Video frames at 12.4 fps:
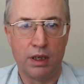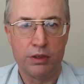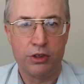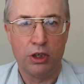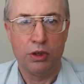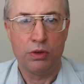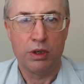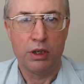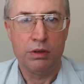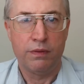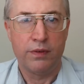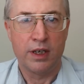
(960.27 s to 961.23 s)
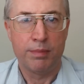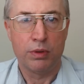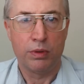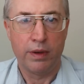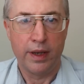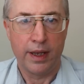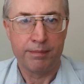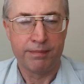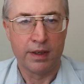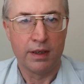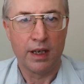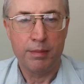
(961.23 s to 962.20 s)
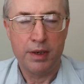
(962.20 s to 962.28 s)
So no fear porn there.
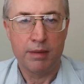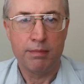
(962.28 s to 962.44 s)
I mean,